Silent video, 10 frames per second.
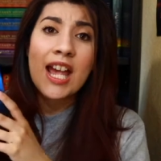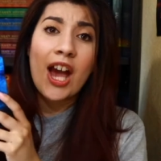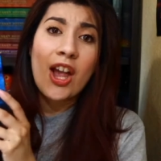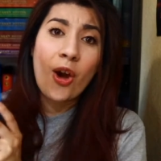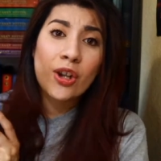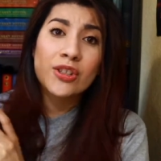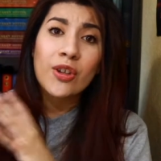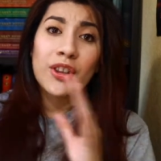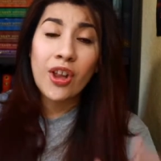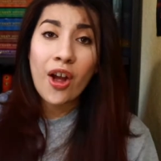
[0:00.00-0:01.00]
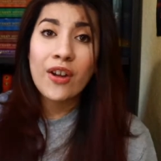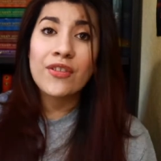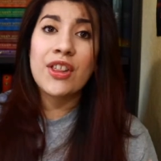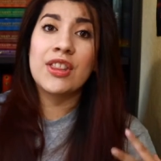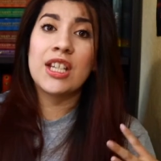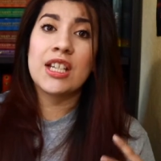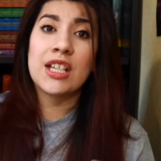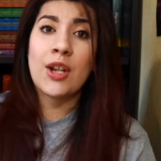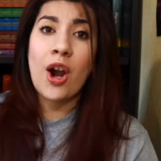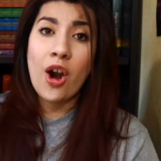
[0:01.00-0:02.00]
I also love
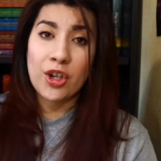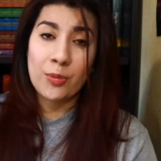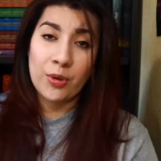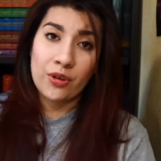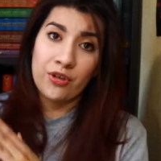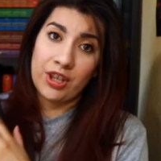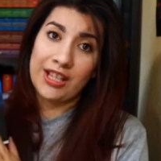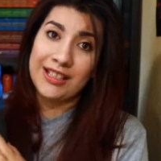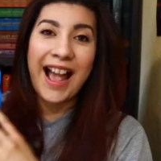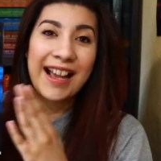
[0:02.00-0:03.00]
the audiobook for these.